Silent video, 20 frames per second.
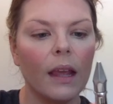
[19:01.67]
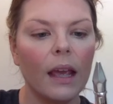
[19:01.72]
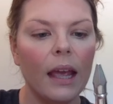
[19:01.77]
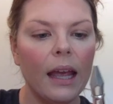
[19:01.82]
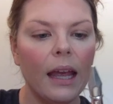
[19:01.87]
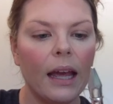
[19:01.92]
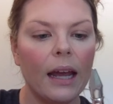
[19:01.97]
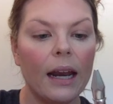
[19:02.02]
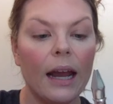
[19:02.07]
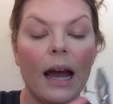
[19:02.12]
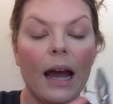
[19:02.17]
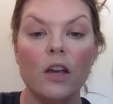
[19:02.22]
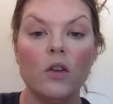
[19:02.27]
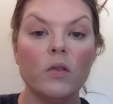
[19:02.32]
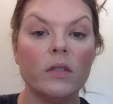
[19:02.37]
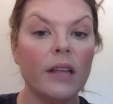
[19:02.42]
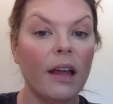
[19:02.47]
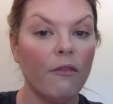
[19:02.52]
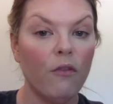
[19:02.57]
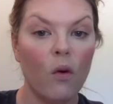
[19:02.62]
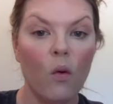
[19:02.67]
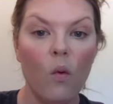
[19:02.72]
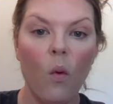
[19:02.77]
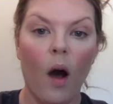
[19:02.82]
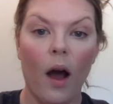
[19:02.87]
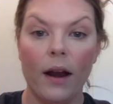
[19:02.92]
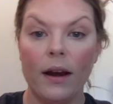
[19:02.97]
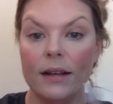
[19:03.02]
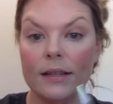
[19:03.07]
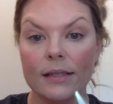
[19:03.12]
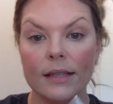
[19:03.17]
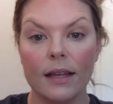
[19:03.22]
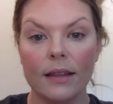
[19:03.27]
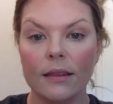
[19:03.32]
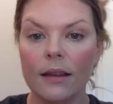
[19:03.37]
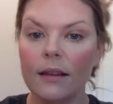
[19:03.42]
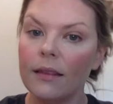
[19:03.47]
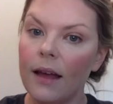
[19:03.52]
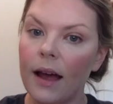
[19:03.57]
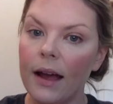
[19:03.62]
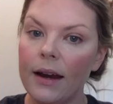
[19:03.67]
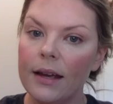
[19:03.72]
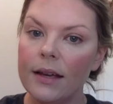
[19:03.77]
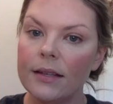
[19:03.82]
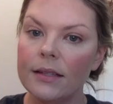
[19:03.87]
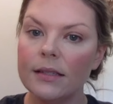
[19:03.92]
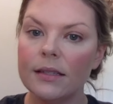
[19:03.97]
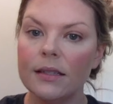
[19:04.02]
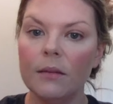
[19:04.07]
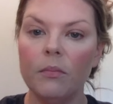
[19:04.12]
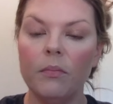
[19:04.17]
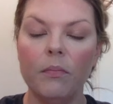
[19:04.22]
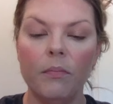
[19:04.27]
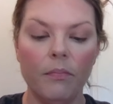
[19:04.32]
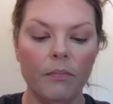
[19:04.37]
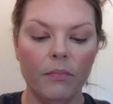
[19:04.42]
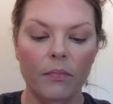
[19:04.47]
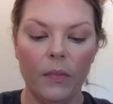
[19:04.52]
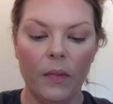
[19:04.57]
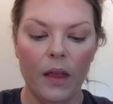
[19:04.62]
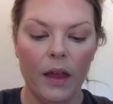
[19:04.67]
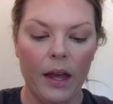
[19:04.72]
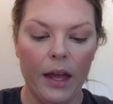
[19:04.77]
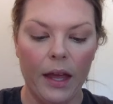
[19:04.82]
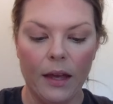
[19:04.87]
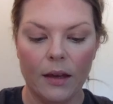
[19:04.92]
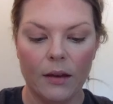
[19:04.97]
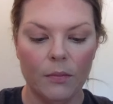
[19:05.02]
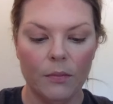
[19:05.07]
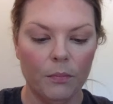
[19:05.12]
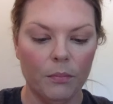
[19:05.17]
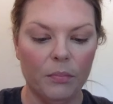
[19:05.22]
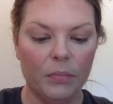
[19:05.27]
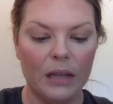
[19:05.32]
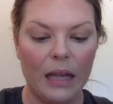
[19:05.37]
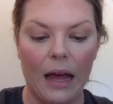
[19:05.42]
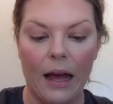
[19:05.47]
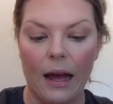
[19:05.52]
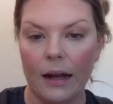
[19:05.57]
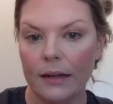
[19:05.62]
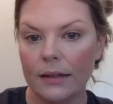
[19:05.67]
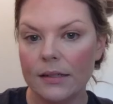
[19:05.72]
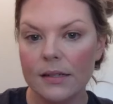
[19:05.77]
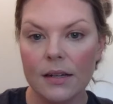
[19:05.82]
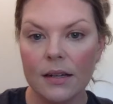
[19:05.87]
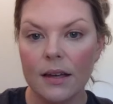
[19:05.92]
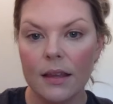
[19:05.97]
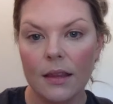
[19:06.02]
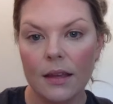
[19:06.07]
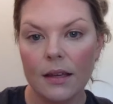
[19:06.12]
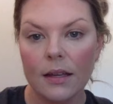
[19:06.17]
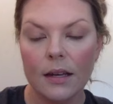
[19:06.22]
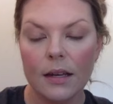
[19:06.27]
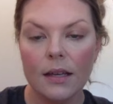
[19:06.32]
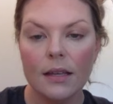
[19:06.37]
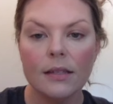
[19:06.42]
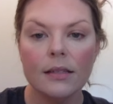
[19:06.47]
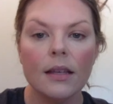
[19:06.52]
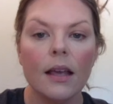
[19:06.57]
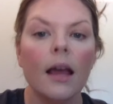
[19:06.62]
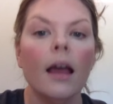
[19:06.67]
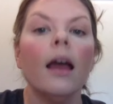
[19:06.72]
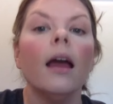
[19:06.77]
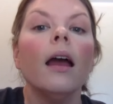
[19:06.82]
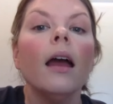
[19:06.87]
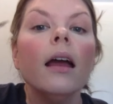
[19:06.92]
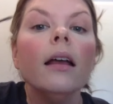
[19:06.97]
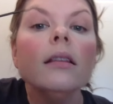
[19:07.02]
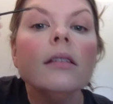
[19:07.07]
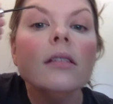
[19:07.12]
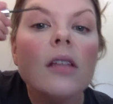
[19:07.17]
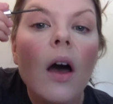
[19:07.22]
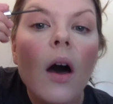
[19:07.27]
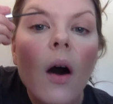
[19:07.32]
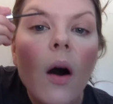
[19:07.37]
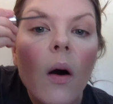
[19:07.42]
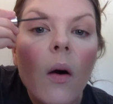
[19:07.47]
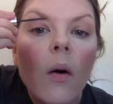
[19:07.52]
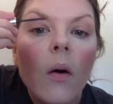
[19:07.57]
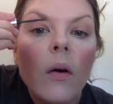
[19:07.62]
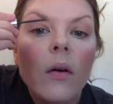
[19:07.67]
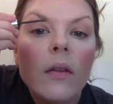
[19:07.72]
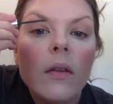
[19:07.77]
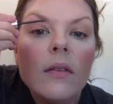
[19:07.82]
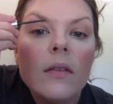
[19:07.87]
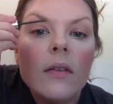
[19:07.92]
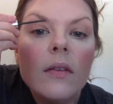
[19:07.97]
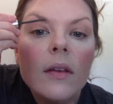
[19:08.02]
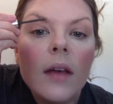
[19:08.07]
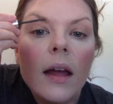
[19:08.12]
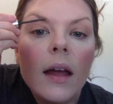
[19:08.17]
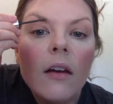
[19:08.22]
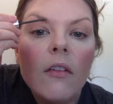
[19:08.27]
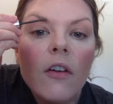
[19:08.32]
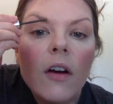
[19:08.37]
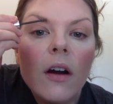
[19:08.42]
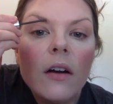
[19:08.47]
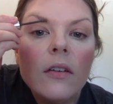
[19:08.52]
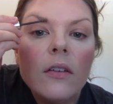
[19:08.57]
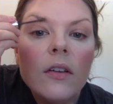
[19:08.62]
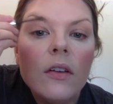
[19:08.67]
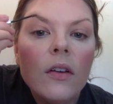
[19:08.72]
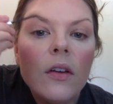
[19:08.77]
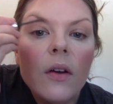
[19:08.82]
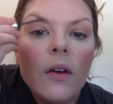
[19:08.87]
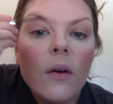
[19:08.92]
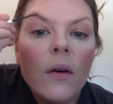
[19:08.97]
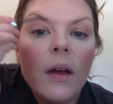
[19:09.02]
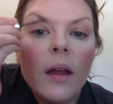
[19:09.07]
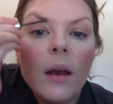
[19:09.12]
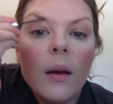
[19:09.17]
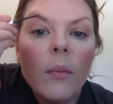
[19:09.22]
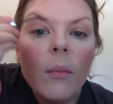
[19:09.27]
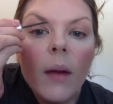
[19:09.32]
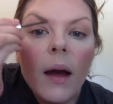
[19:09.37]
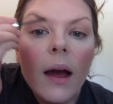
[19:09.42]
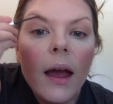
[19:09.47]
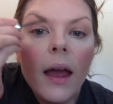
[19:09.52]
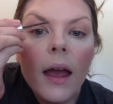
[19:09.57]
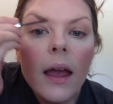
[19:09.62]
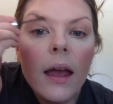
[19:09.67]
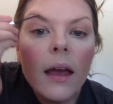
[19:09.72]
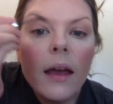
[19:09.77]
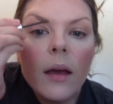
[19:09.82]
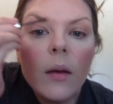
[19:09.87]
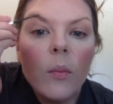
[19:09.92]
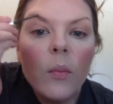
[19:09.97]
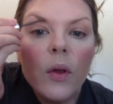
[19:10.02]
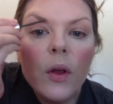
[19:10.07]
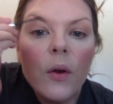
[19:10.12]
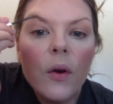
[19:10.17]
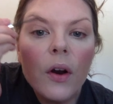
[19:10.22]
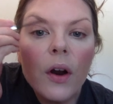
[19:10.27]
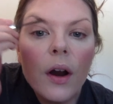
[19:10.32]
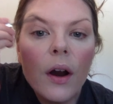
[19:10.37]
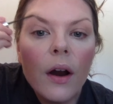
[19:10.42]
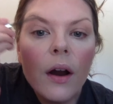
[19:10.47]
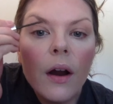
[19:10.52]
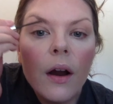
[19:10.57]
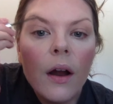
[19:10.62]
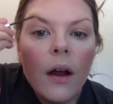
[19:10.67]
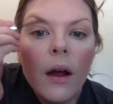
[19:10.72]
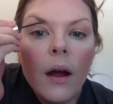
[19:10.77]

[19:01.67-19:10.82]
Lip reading: And I use level 1. It's like the lightest, the like blonde, I think it is. And so this is kind of hard to do in my computer.